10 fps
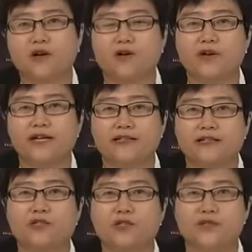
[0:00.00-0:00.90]
already,
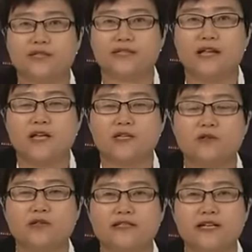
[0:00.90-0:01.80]
the tourists.
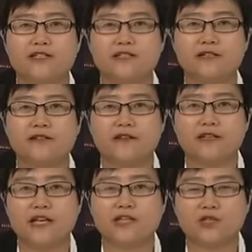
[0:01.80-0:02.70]
So they just
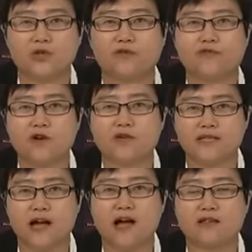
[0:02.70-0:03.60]
need to focus
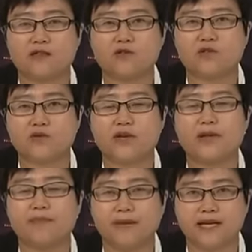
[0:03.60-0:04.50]
on those
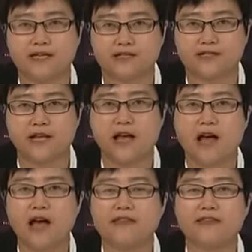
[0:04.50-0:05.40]
three pillars.
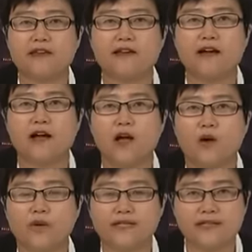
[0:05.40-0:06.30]
I think
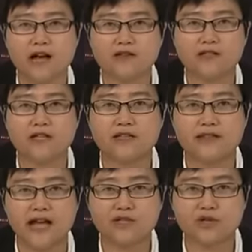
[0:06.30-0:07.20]
without
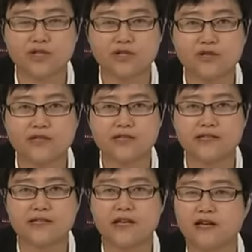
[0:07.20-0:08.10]
natural
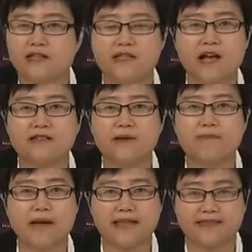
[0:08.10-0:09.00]
resources, it's not a
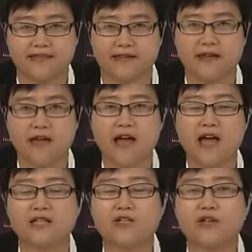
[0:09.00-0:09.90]
bad thing.
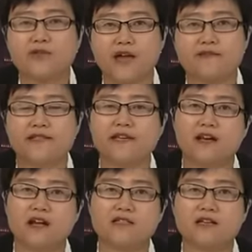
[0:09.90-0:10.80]
Actually, we have seen a
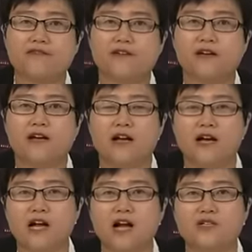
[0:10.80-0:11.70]
lot
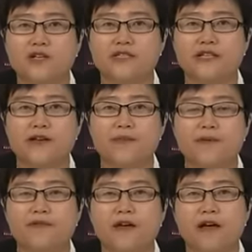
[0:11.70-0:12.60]
of countries, they have
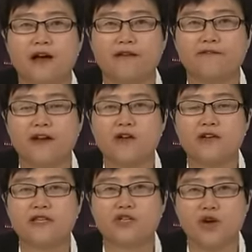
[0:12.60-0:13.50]
been fell
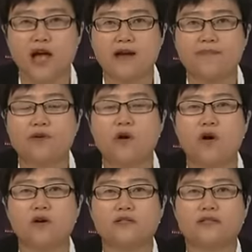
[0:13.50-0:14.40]
in the trap
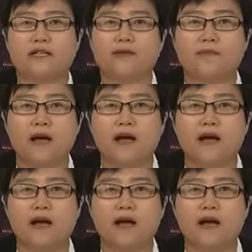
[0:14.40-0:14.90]
called the